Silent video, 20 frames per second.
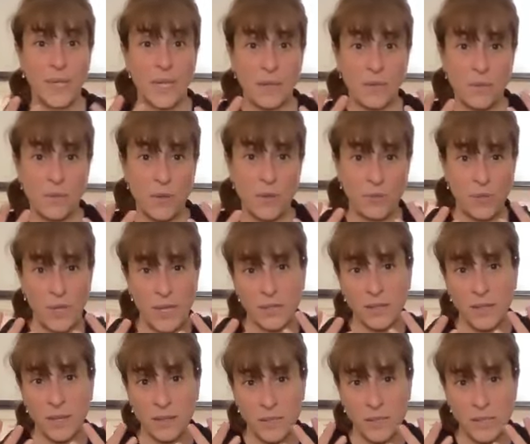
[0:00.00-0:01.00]
If your
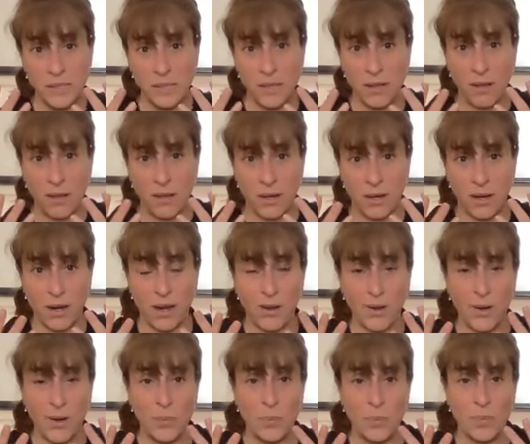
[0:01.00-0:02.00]
fingers are
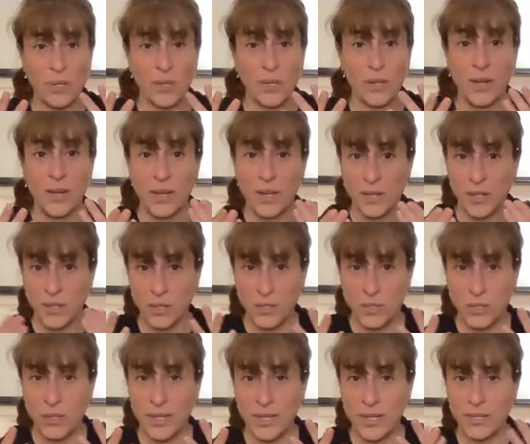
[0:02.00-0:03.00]
open,
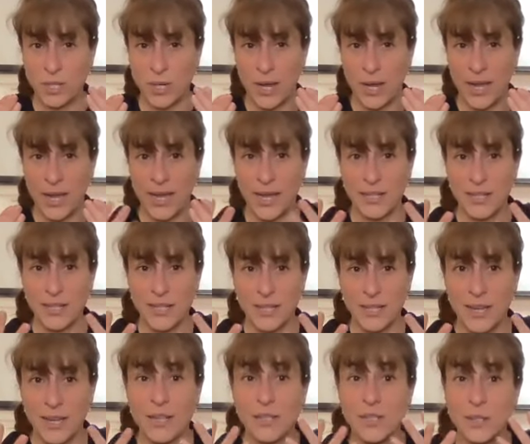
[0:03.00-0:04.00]
you can try it,
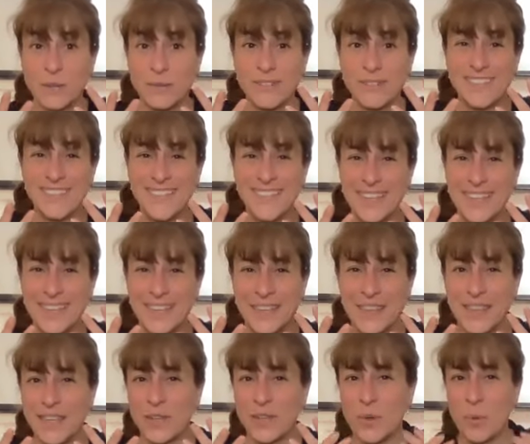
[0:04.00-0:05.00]
and you will see
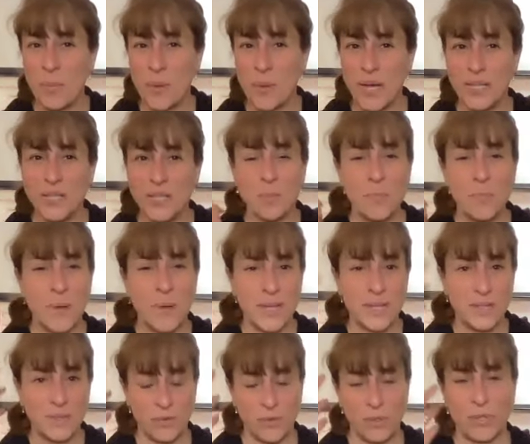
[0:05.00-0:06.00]
that your mind
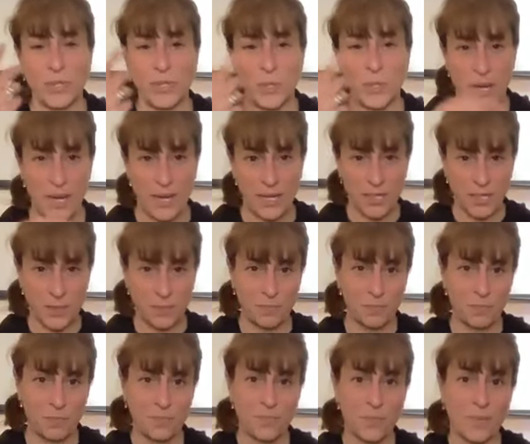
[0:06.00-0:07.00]
might fluctuate.
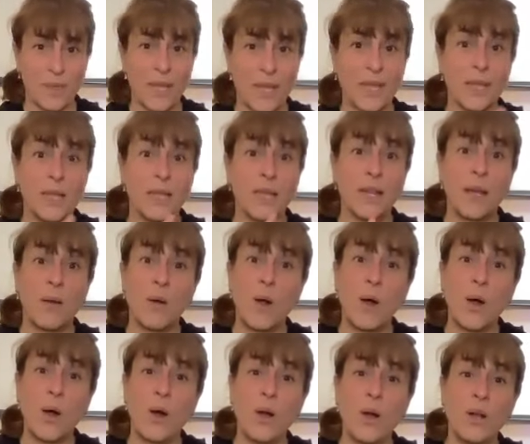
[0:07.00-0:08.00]
Now,
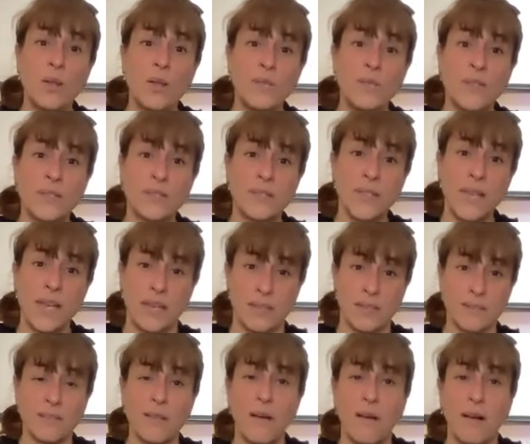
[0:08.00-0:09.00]
all of these
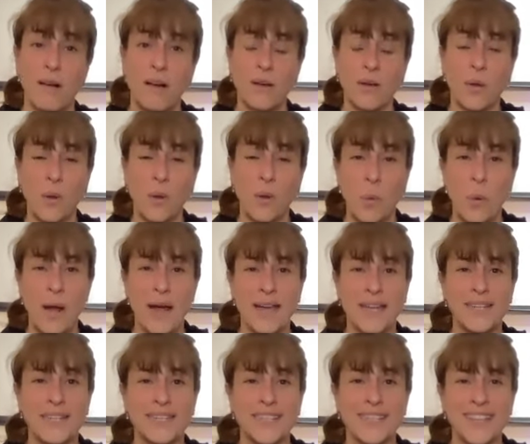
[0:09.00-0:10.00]
things are
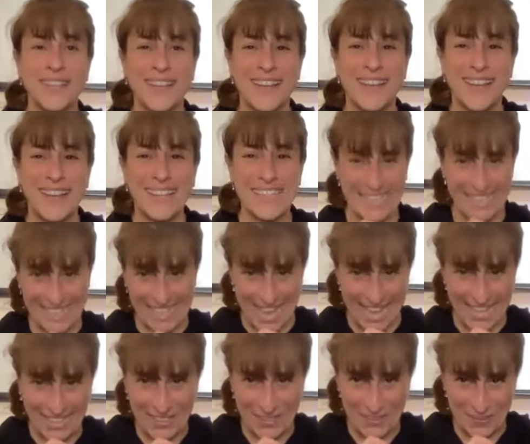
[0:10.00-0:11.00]
quite
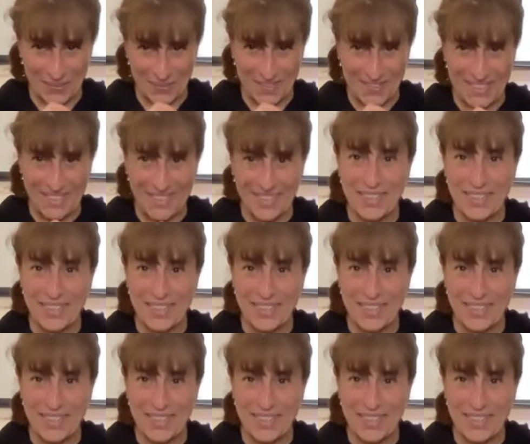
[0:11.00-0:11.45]
subtle.